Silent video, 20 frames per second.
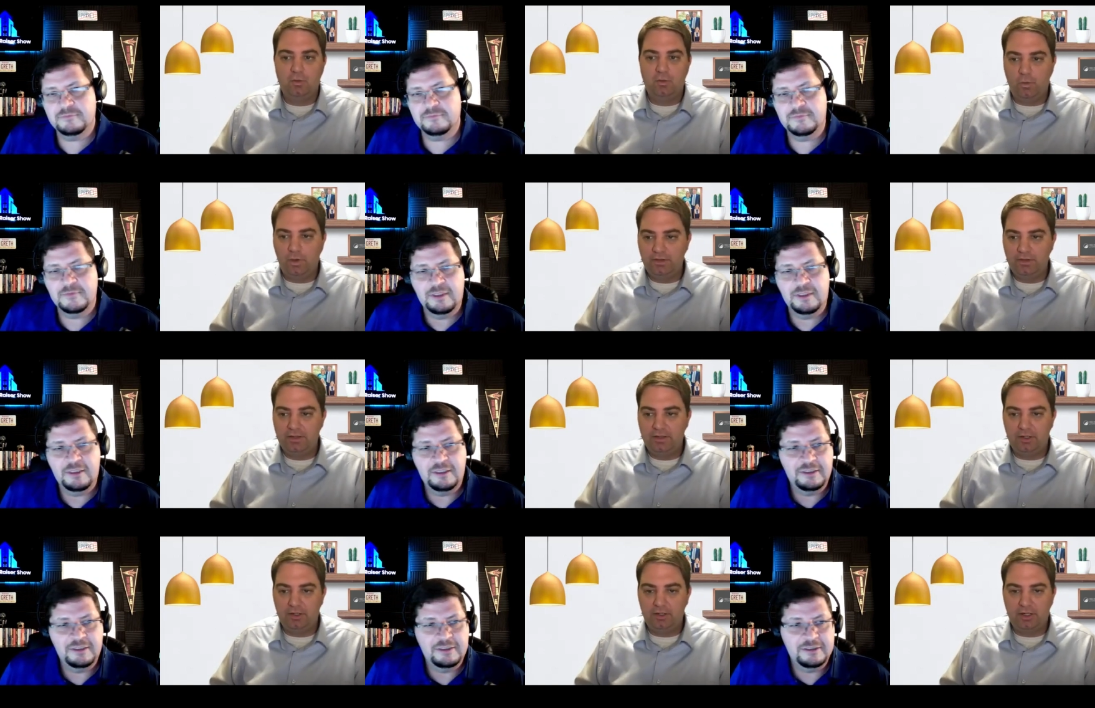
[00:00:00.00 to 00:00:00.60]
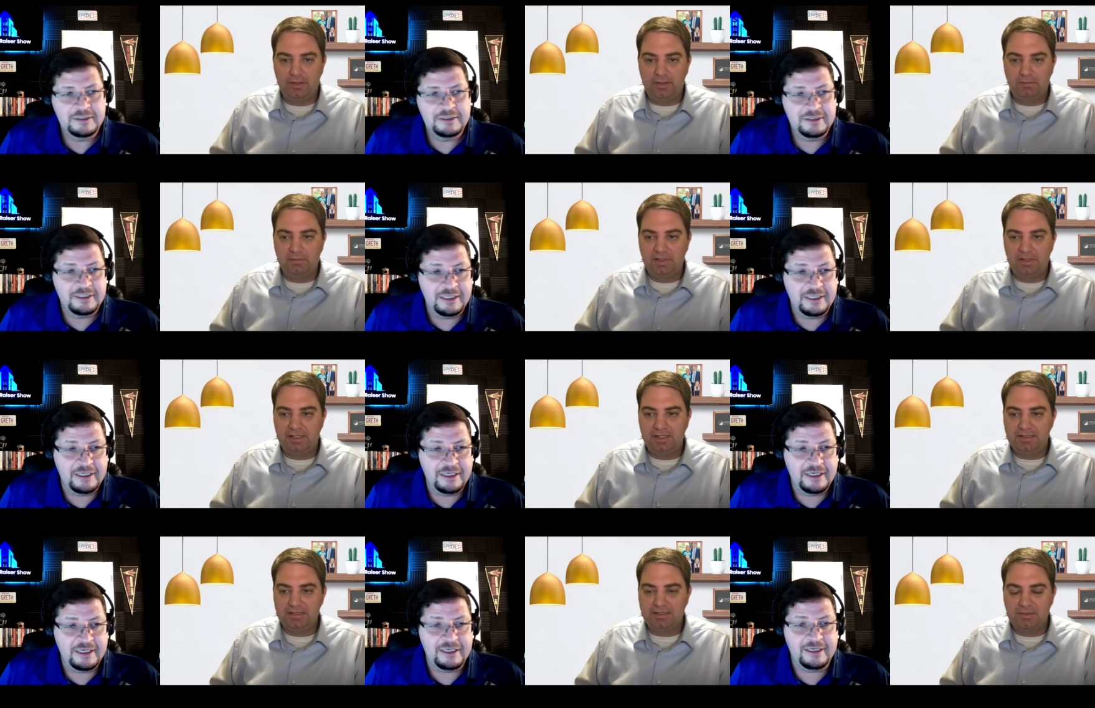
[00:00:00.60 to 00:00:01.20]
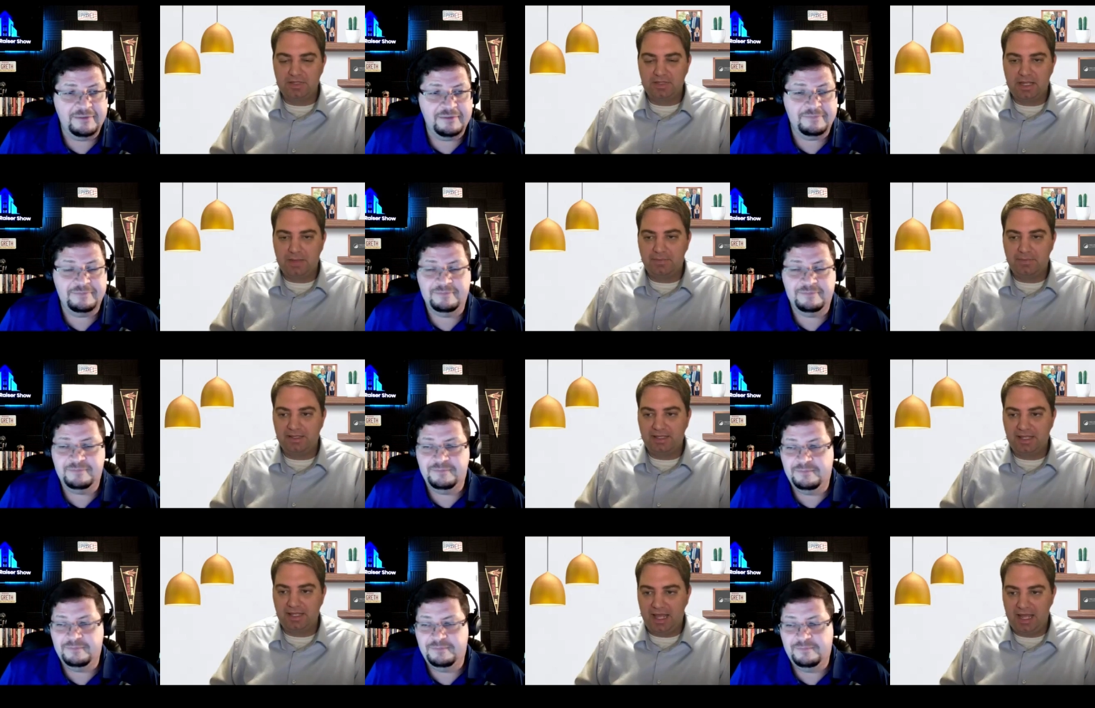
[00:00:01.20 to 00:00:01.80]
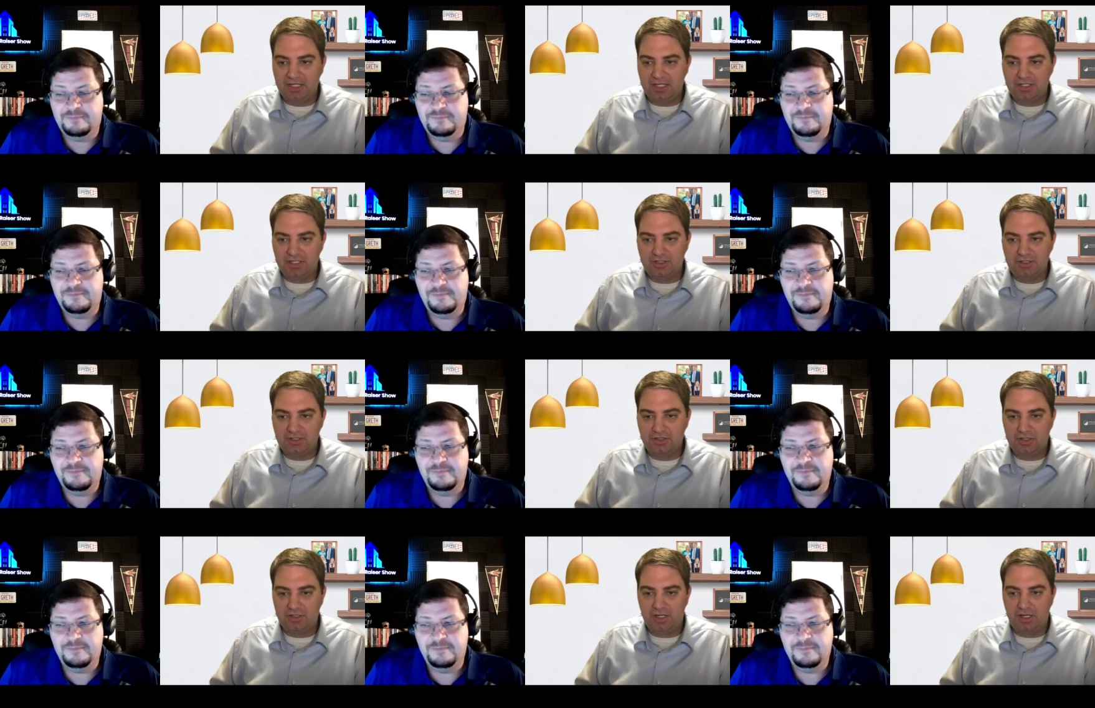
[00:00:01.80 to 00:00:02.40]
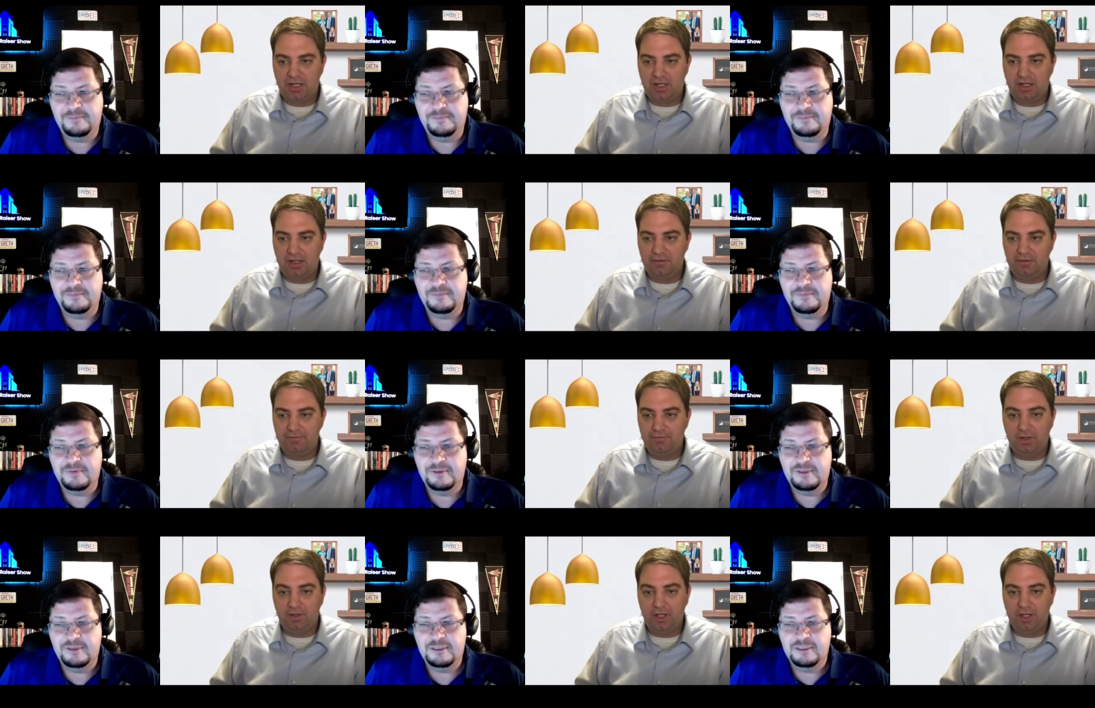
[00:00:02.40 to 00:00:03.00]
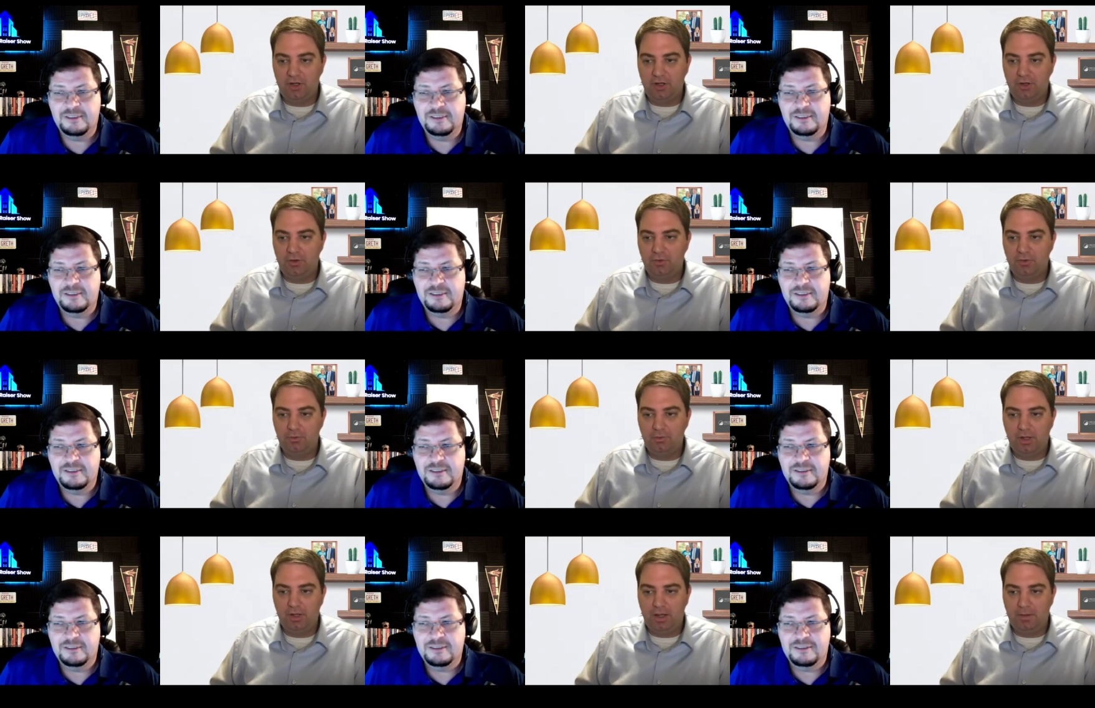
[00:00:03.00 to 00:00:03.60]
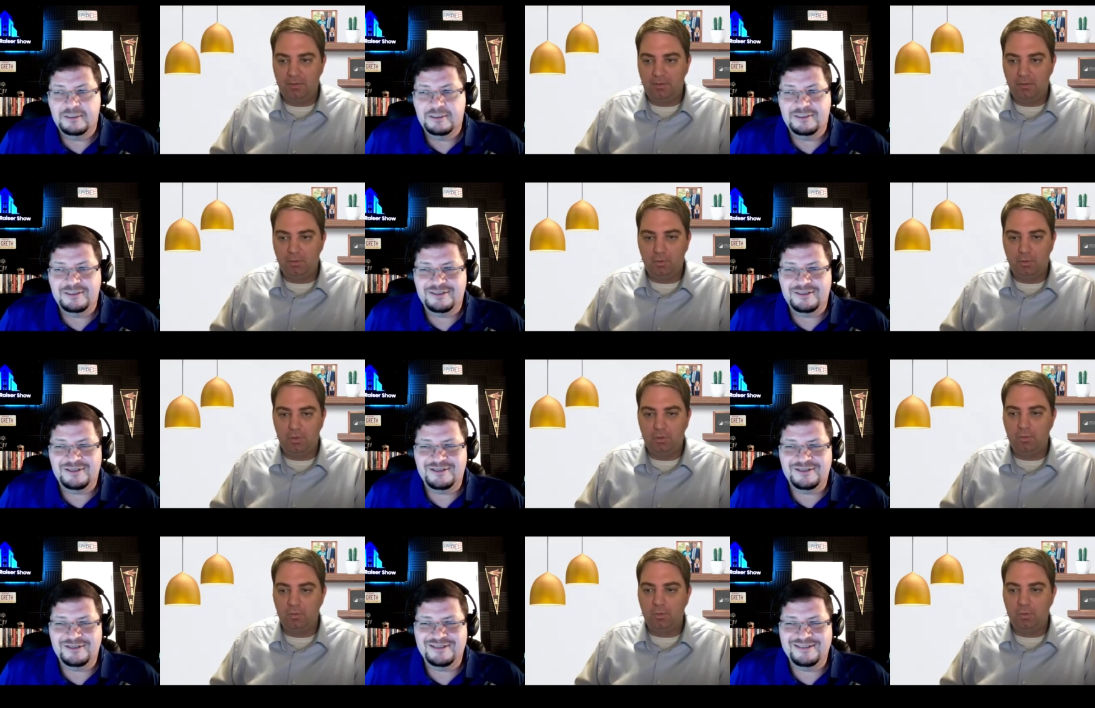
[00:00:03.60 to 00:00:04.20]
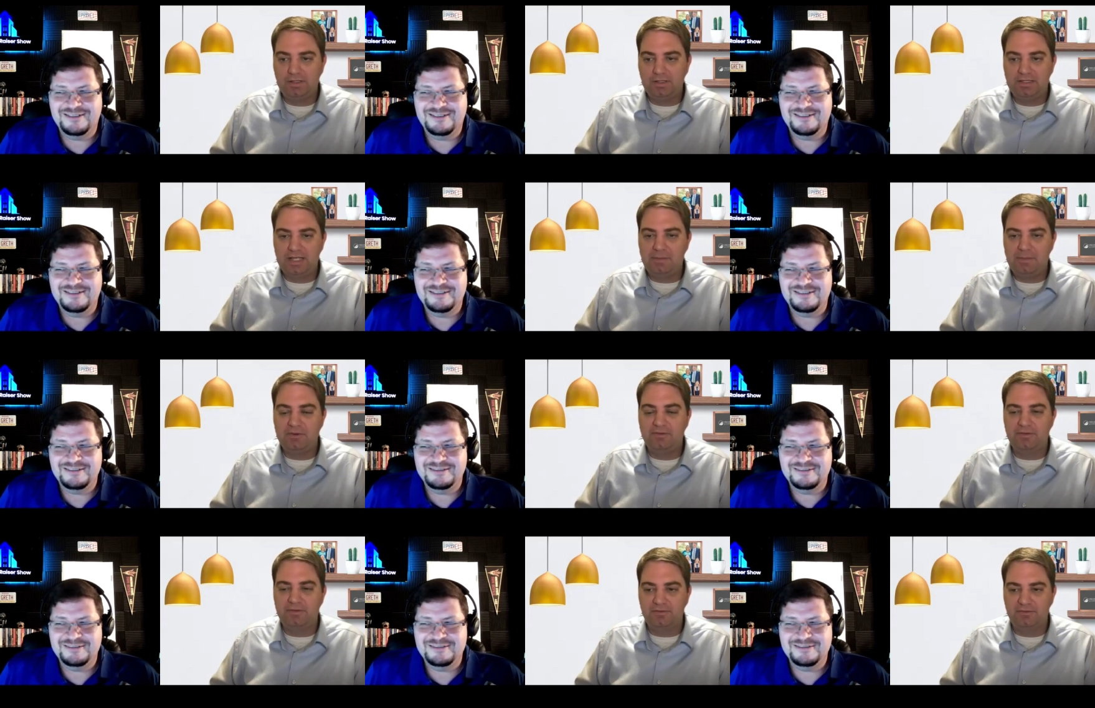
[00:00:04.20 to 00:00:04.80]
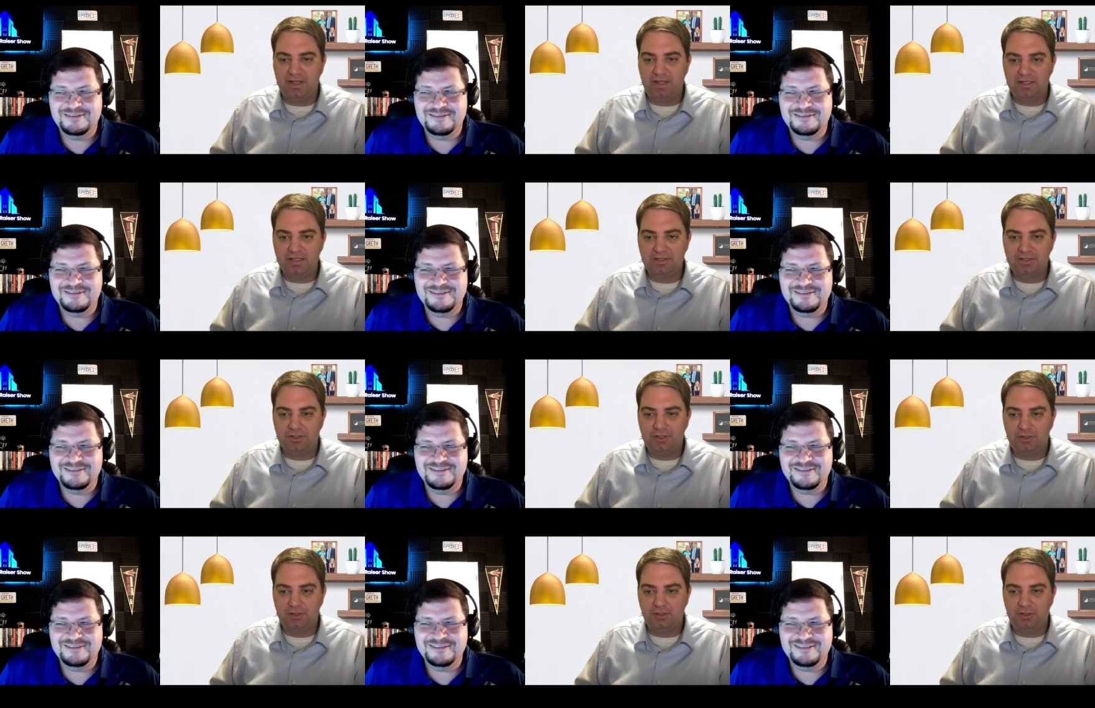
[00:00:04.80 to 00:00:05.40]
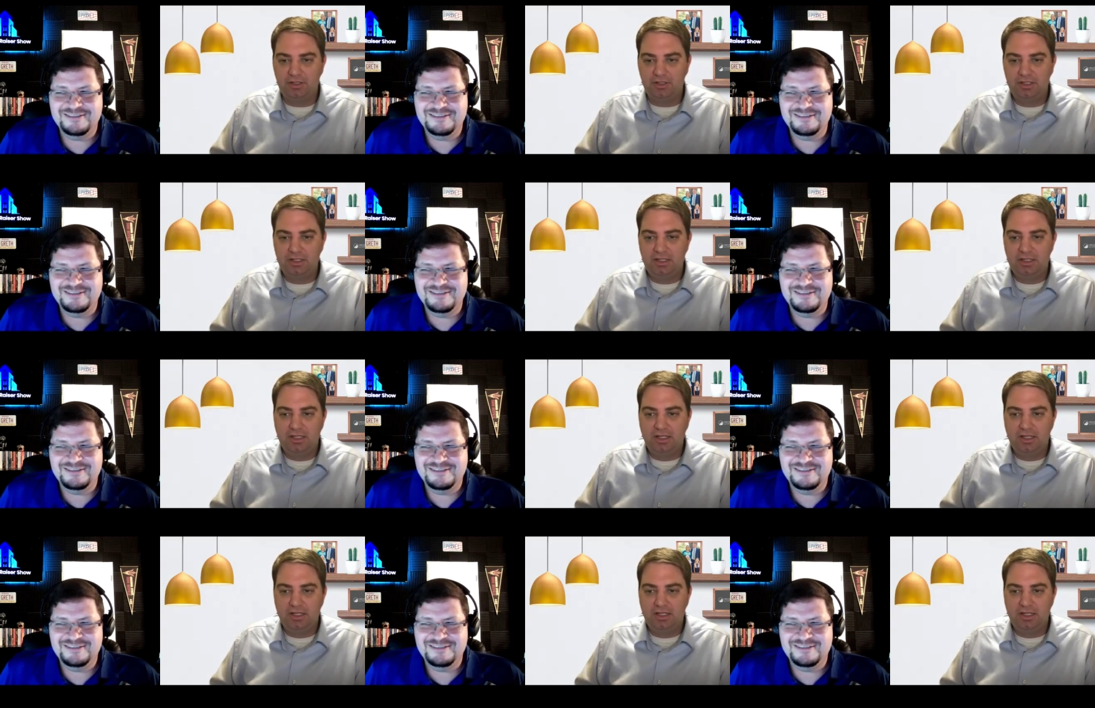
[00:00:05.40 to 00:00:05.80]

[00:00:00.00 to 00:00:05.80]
Speaker 1: when they're going to yeah. get some type of cash uh, flow. Uh, what type of investor